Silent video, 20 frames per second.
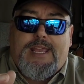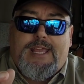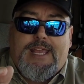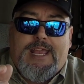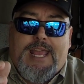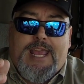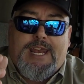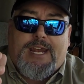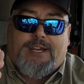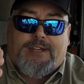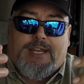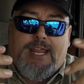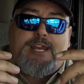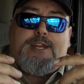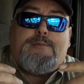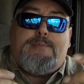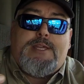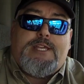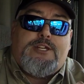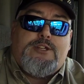and
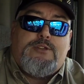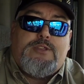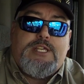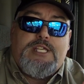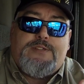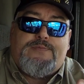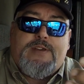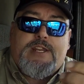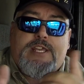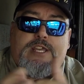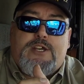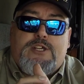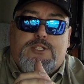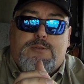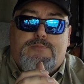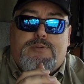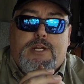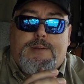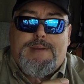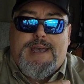letting me do these videos
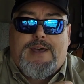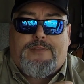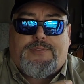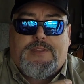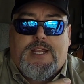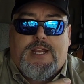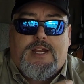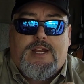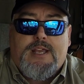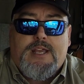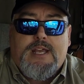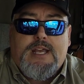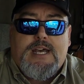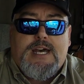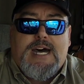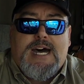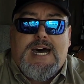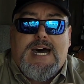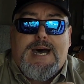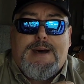and put them out there.
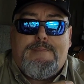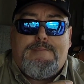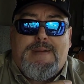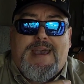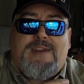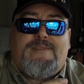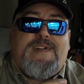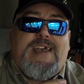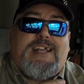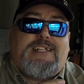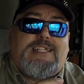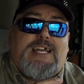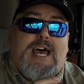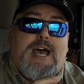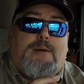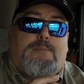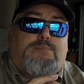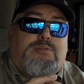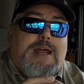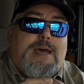Matter of fact,
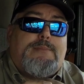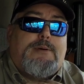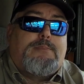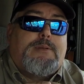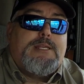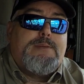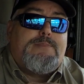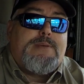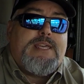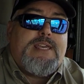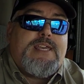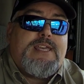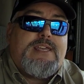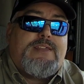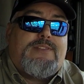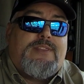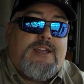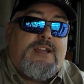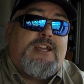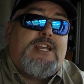they're
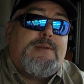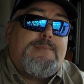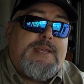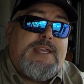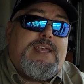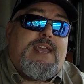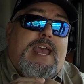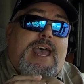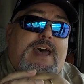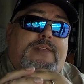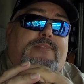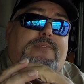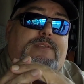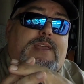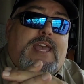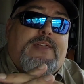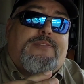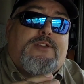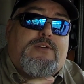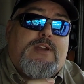going to be
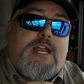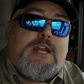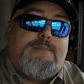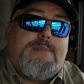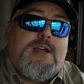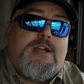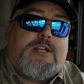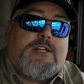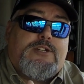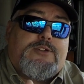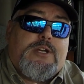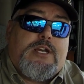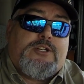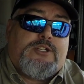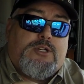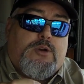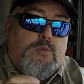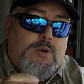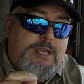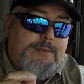at the Great American Truck
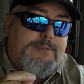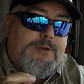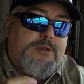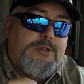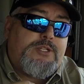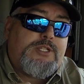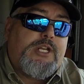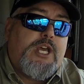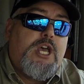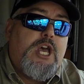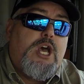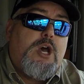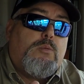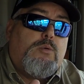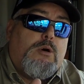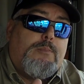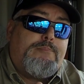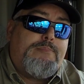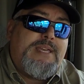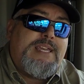Show. WeBoost
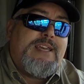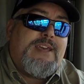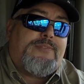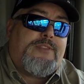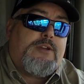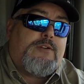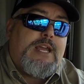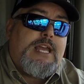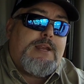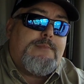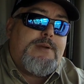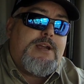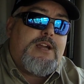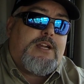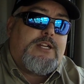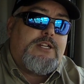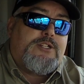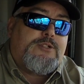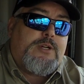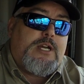will be at the Great
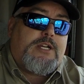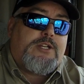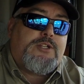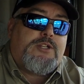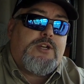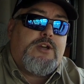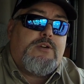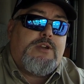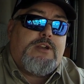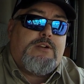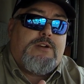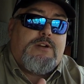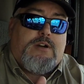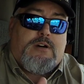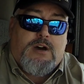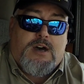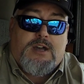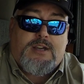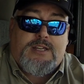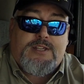American Truck Show here in
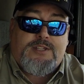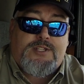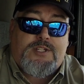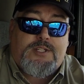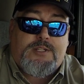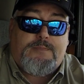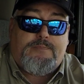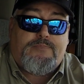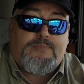August.